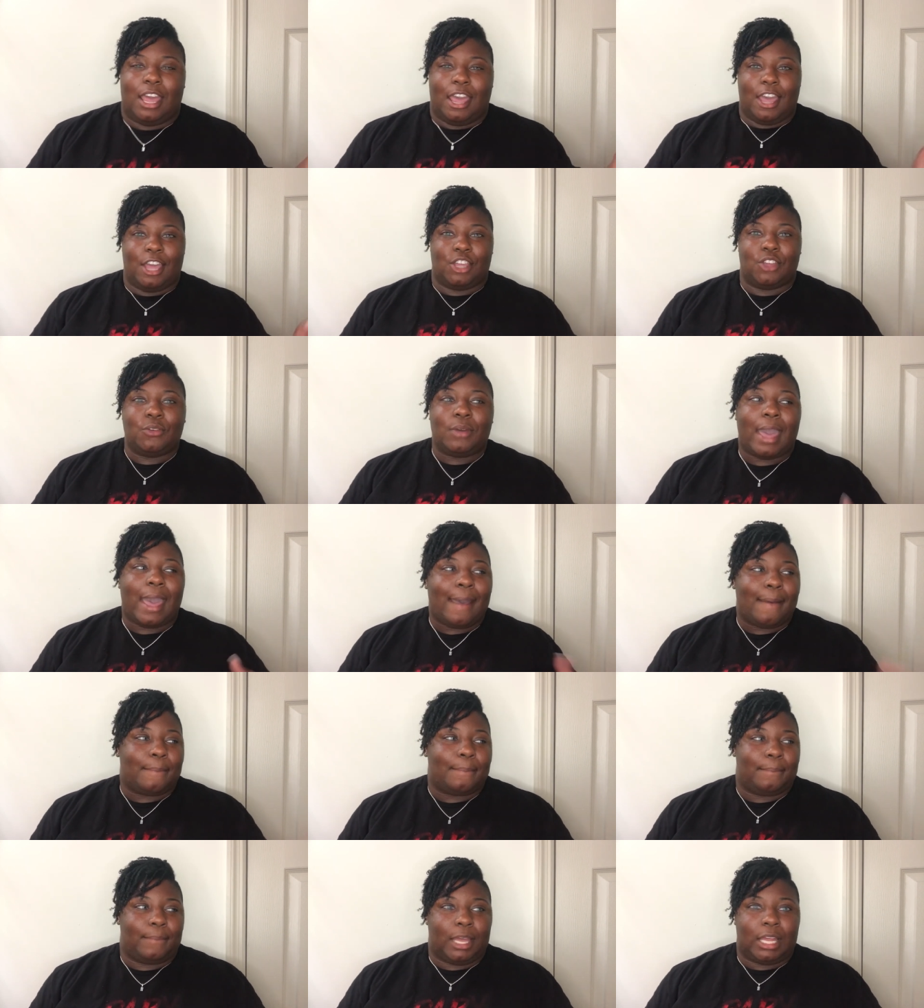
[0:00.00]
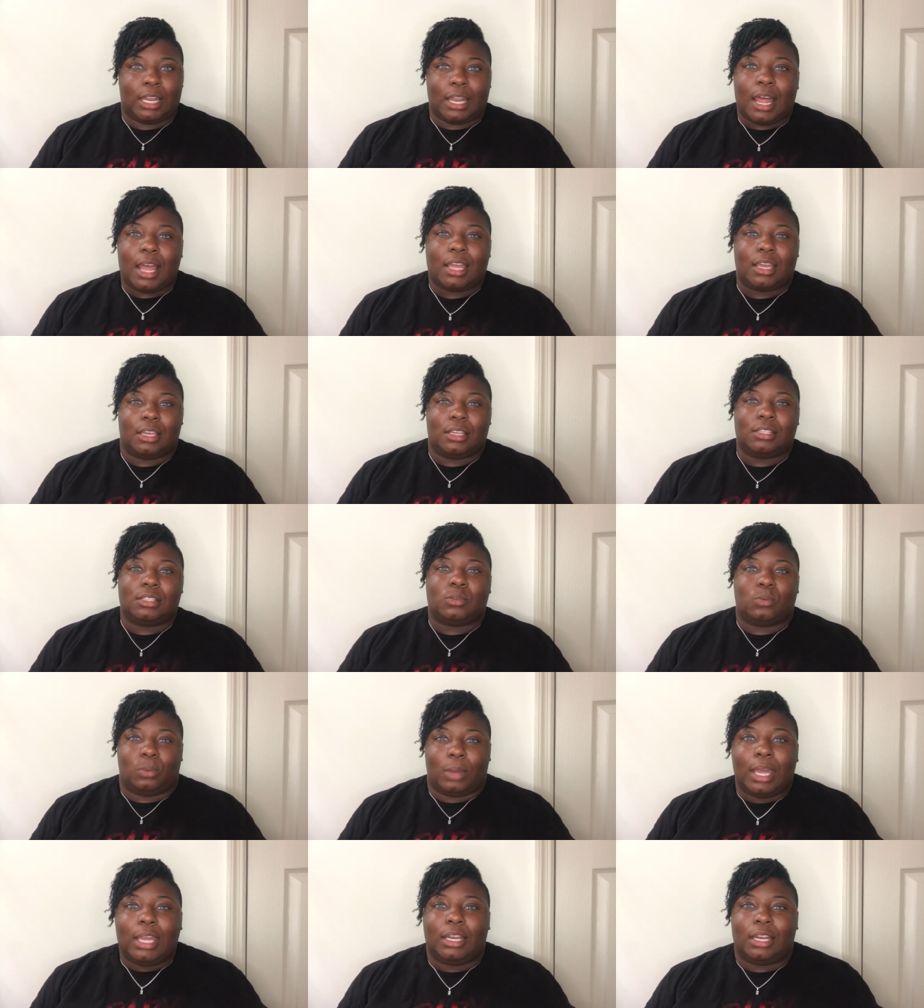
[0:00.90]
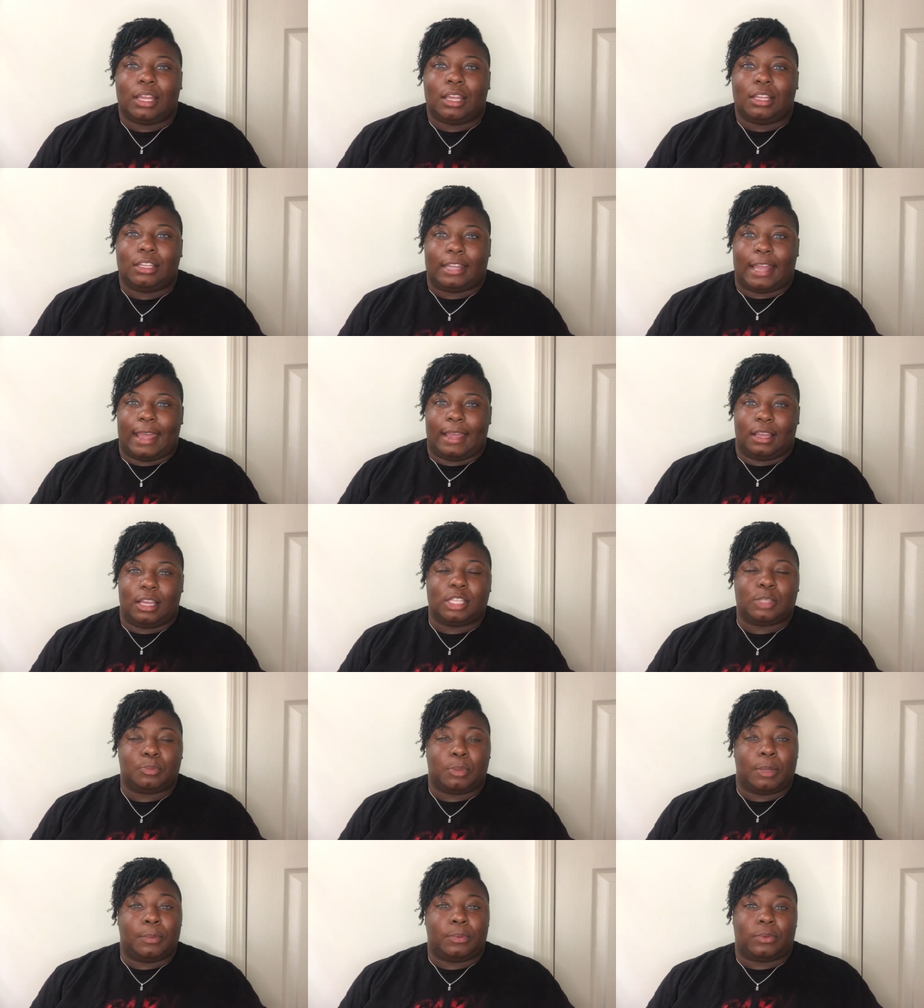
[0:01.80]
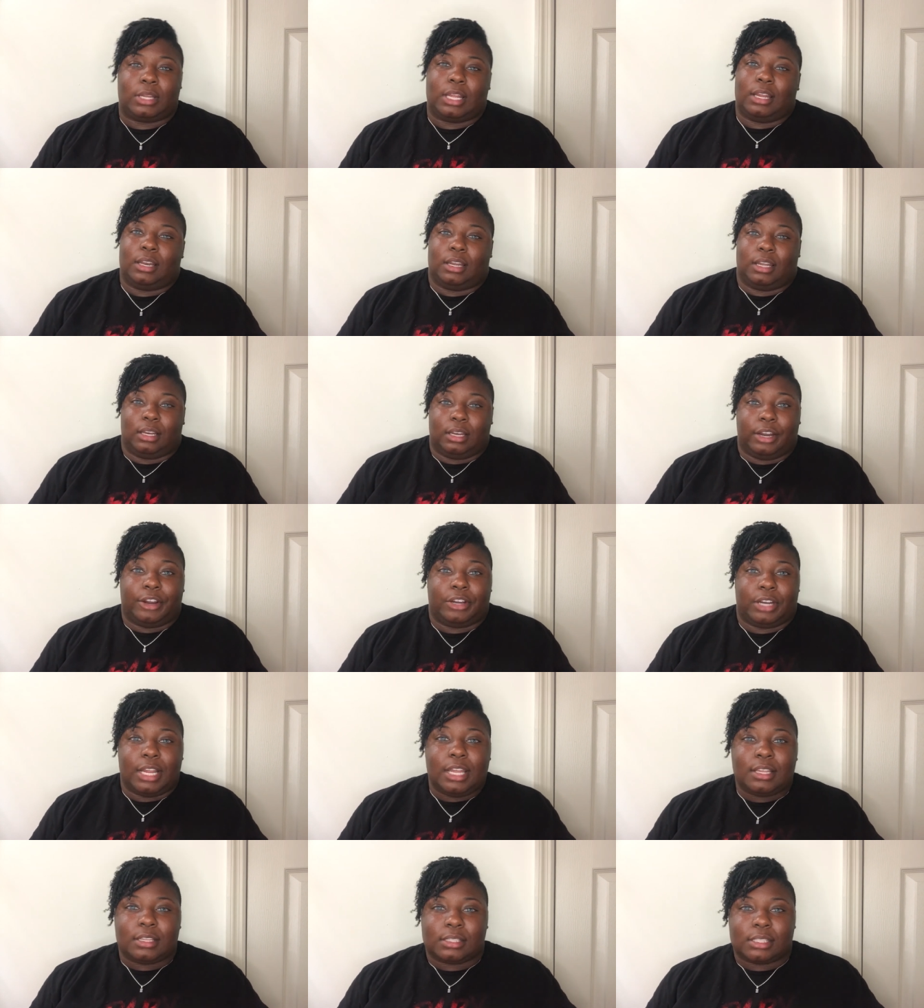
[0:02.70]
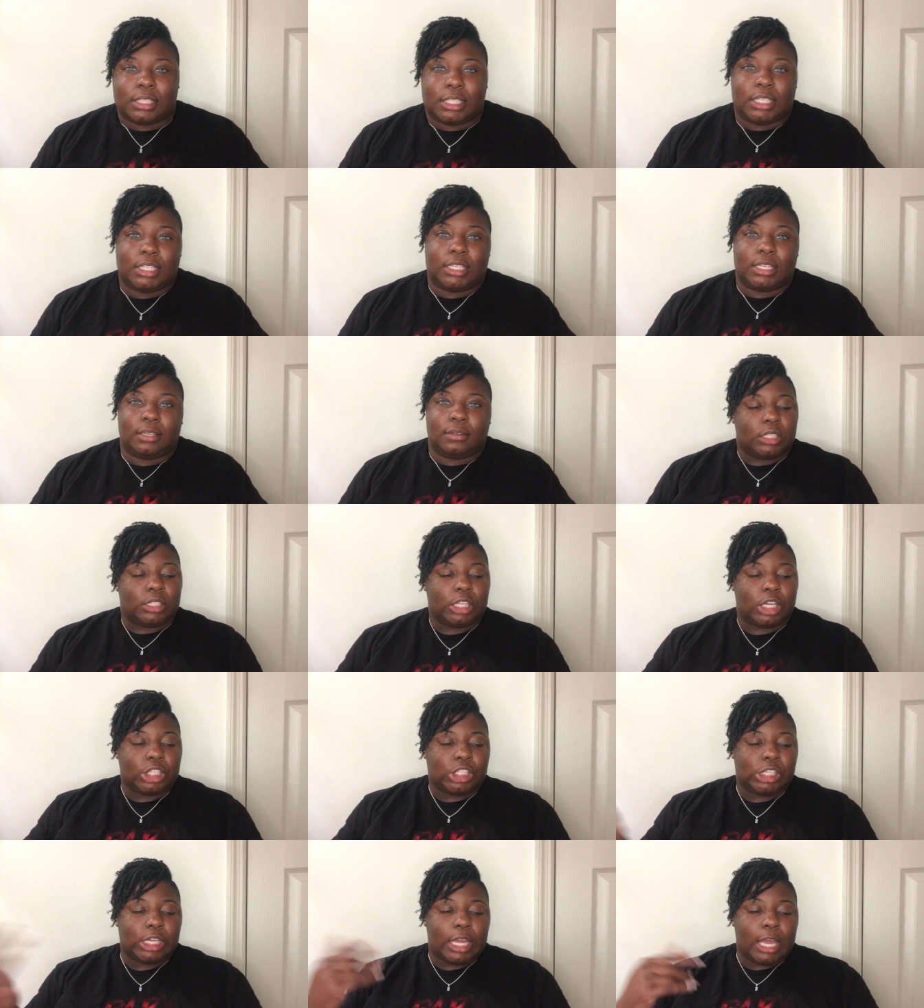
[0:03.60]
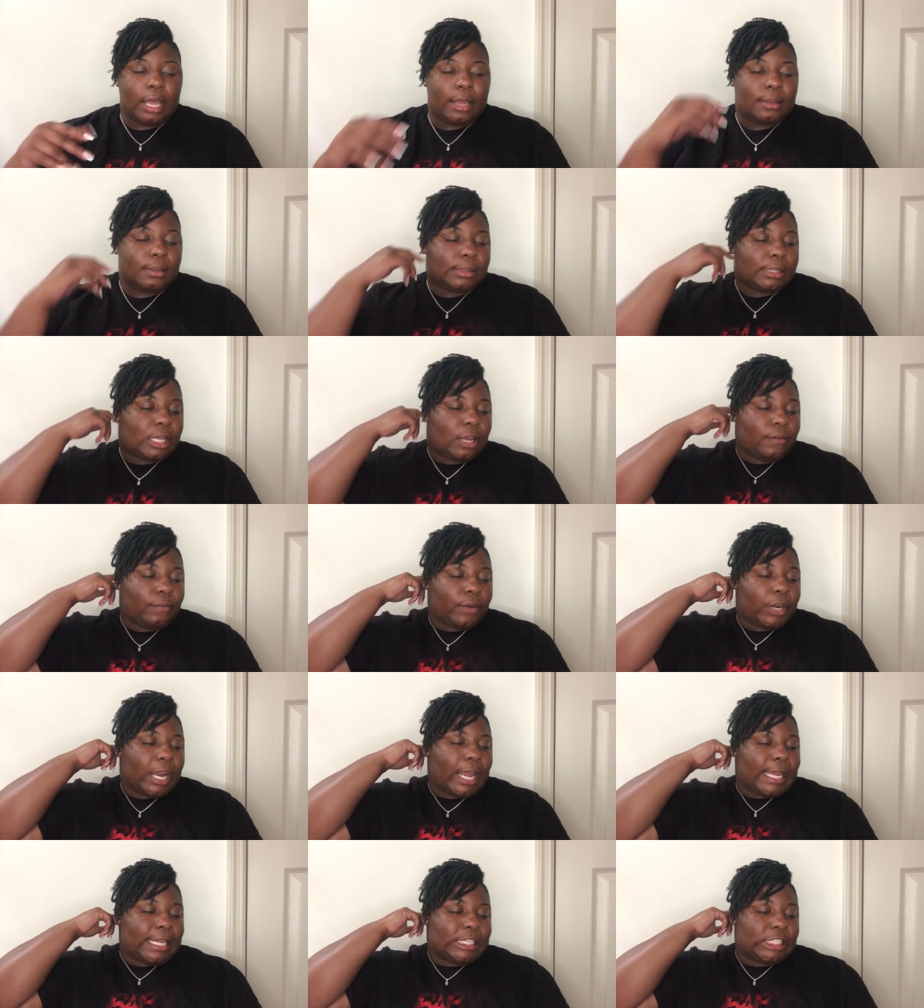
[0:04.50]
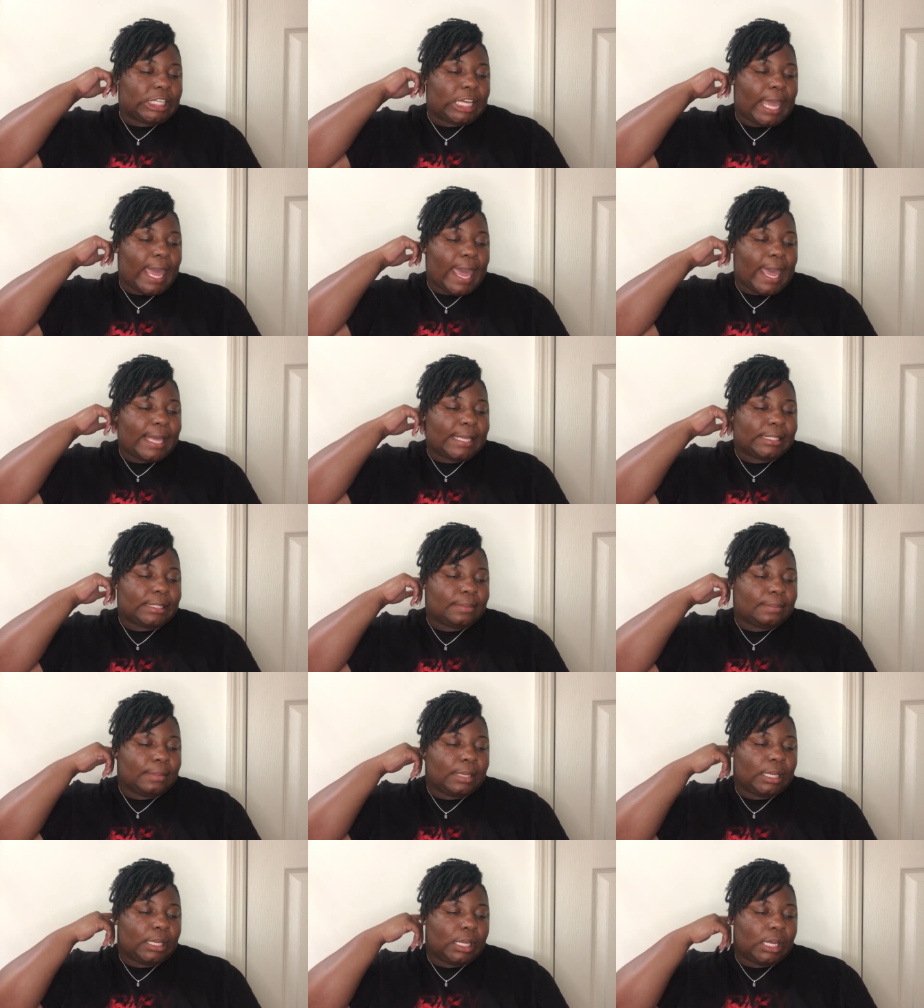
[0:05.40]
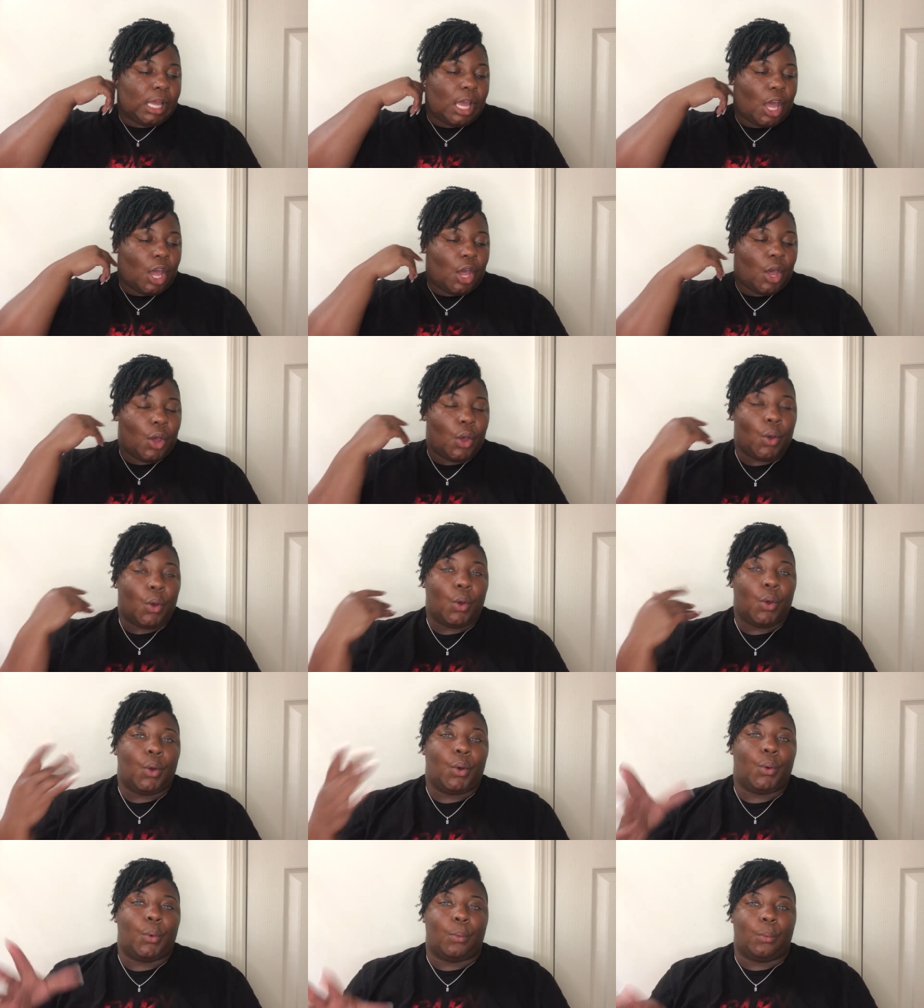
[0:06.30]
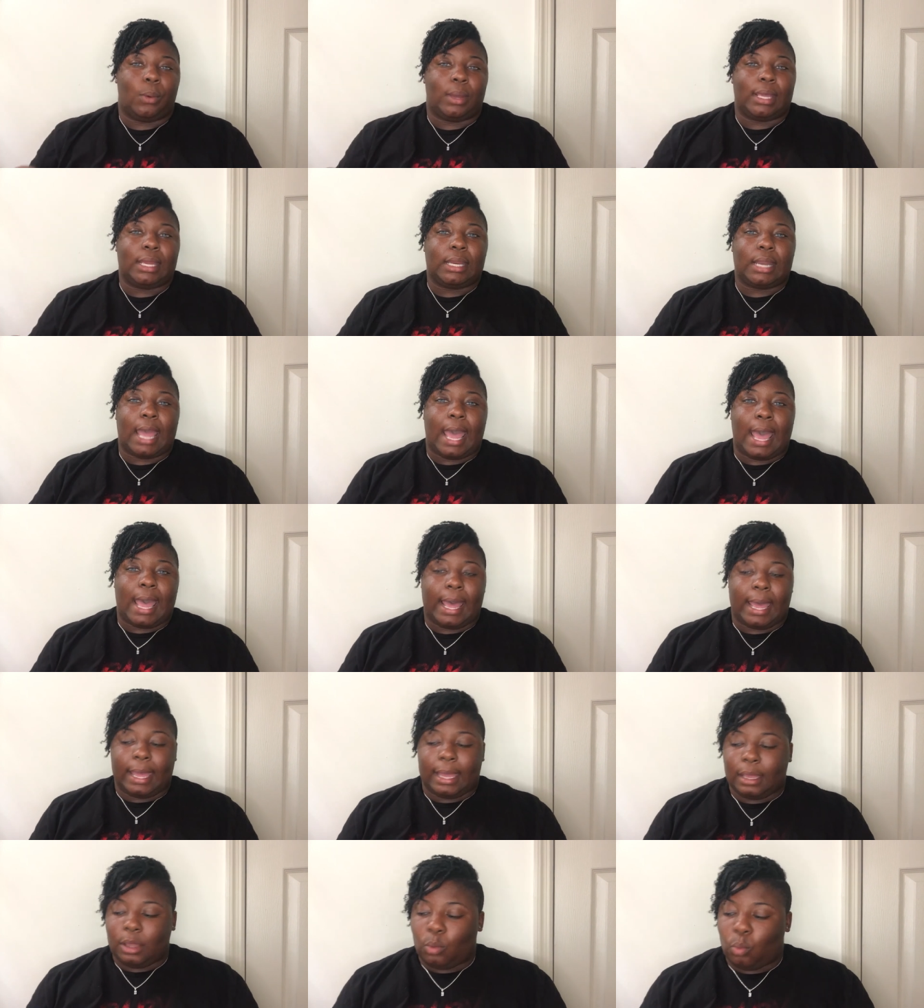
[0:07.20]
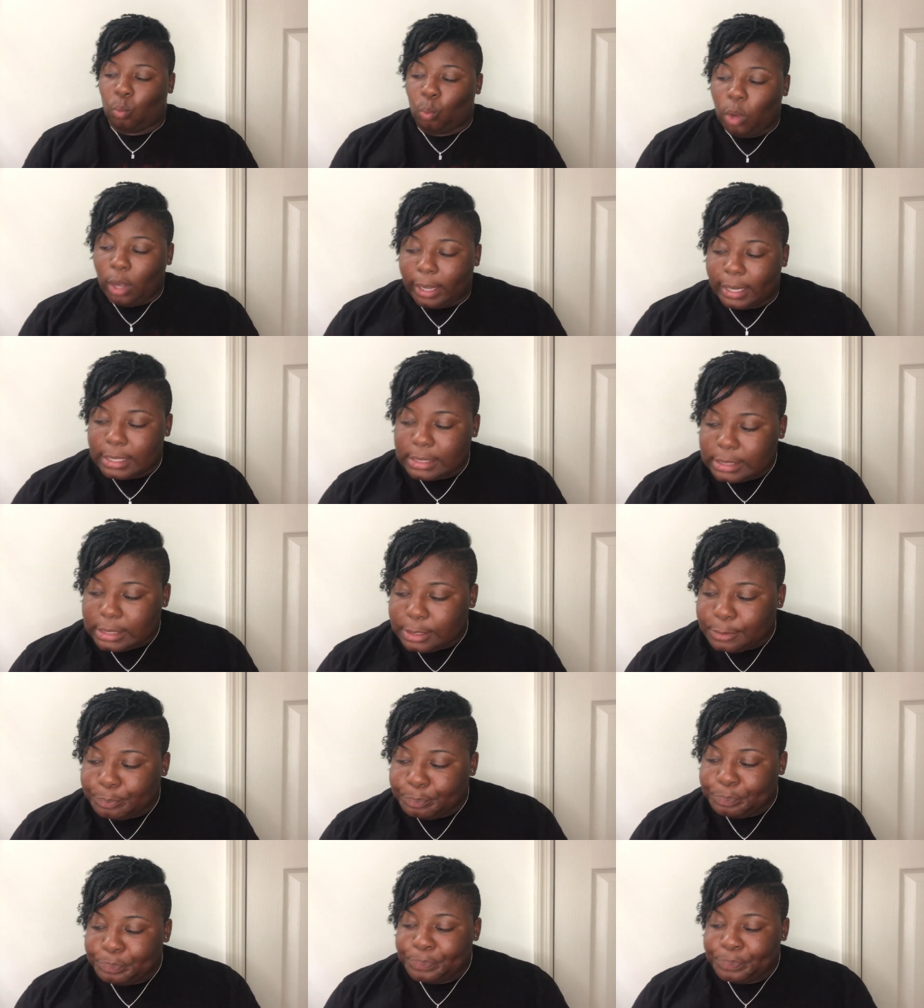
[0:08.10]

And you got clients waiting. Like it's people that need their nails done. So she comes over and she asks me what I want.